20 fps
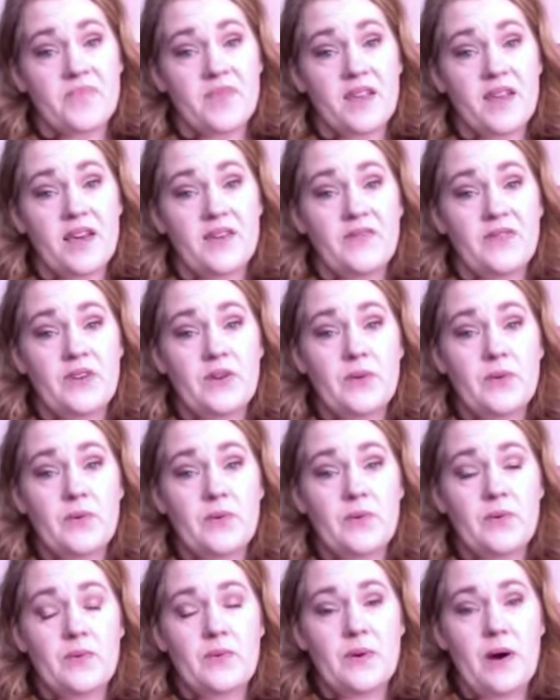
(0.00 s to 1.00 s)
if
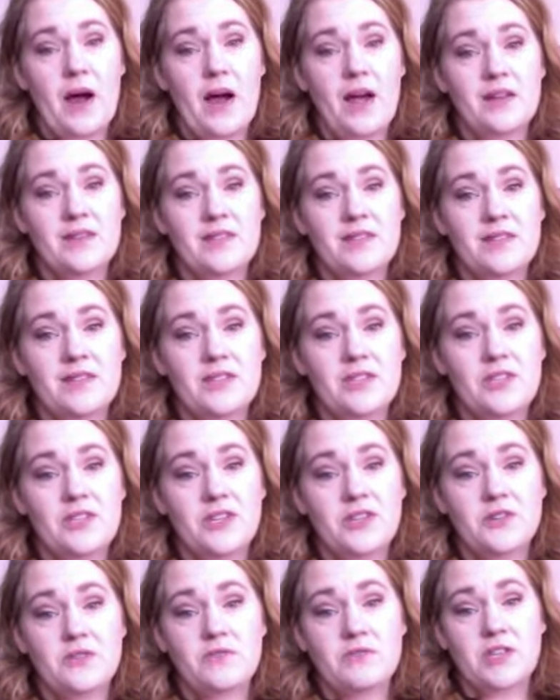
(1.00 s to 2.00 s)
you want
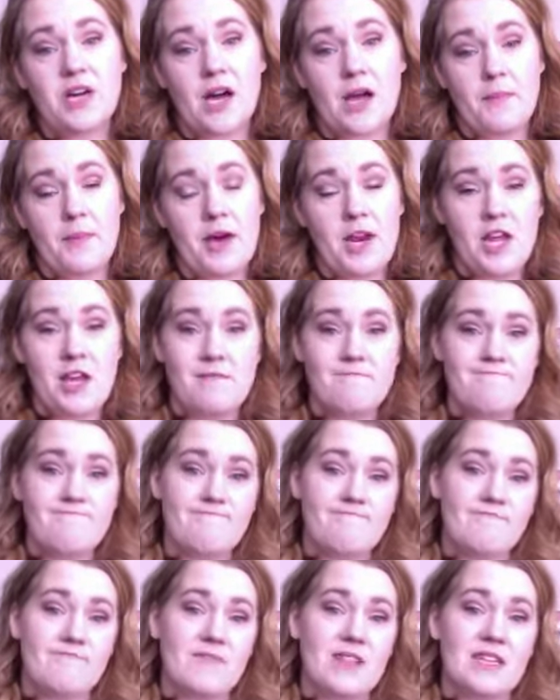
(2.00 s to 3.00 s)
to talk about it,
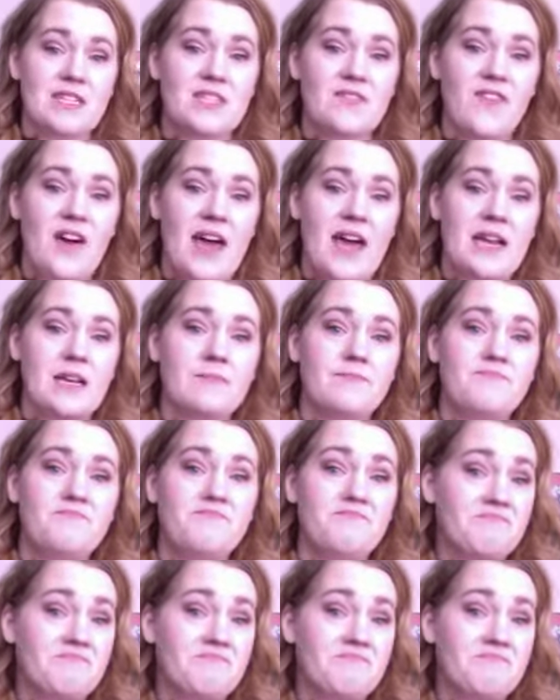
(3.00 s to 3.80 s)
that's fine.